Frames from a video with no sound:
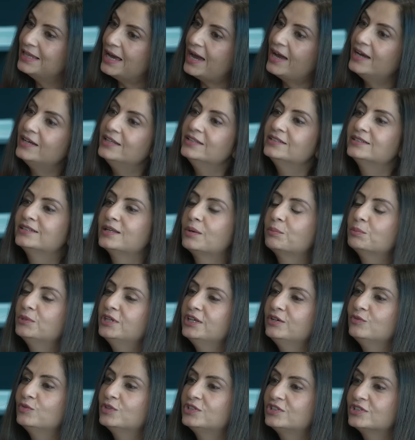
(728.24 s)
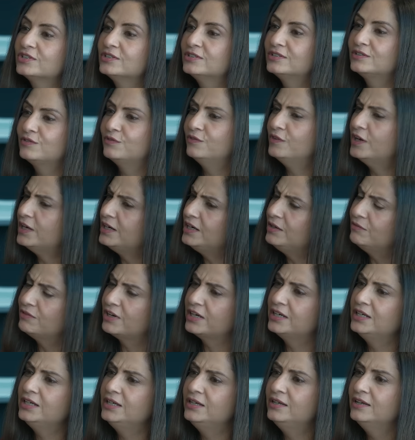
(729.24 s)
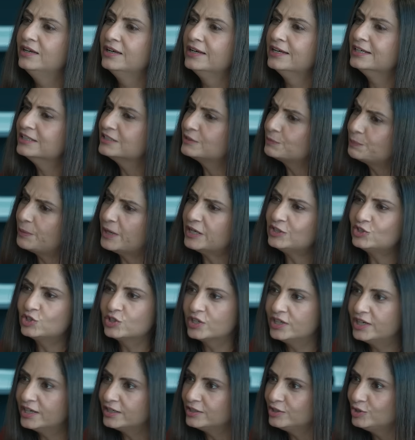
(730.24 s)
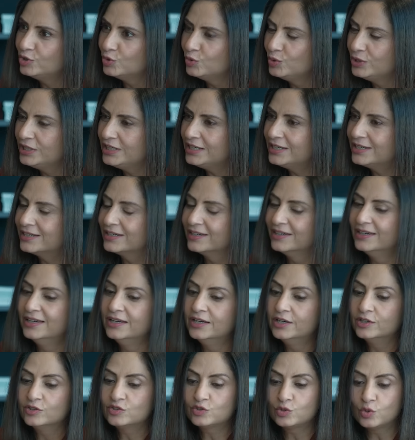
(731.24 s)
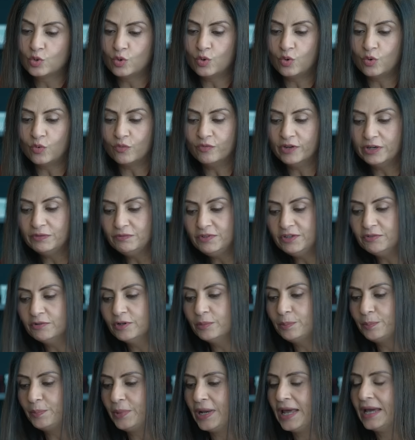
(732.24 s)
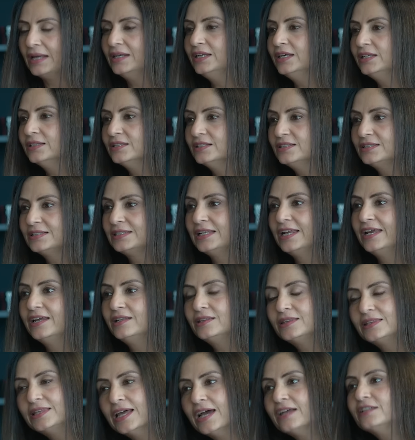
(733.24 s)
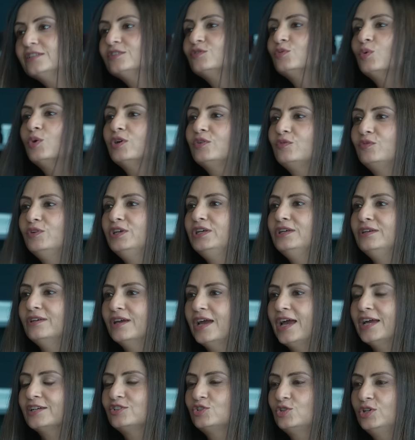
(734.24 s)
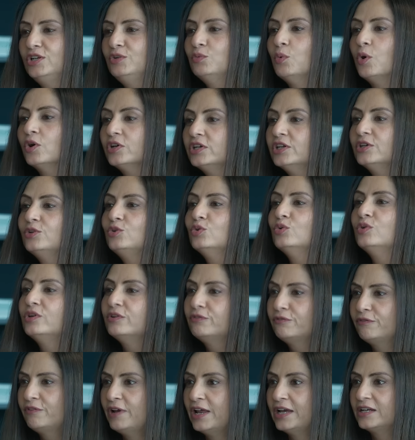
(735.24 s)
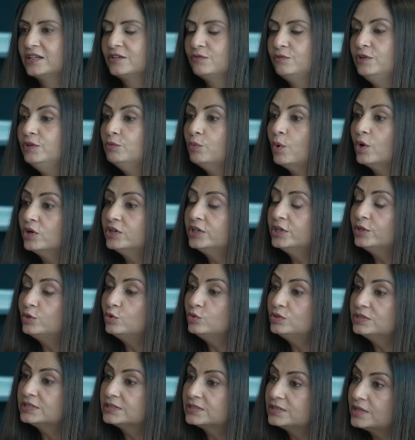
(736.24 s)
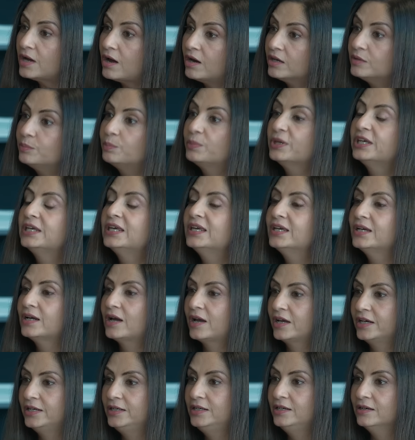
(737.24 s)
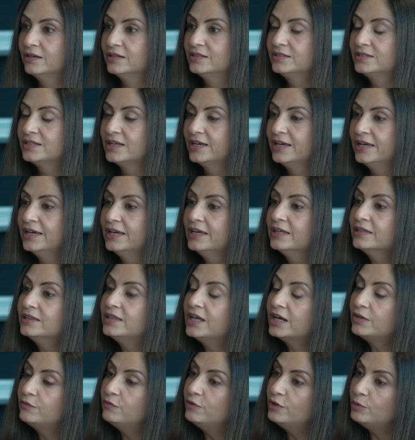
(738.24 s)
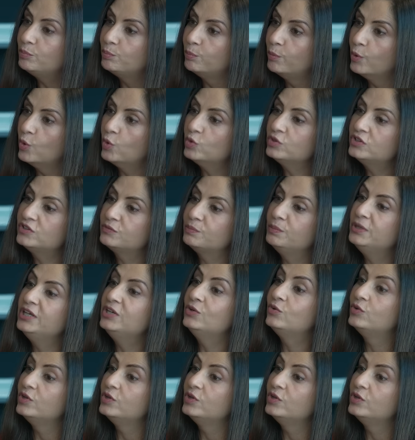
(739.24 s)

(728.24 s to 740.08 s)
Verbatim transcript: that is something which is very, very special and unique. So when we were planning the slate, that's what we actually wanted to reflect. We hmm. wanted to start picking ideas that will both be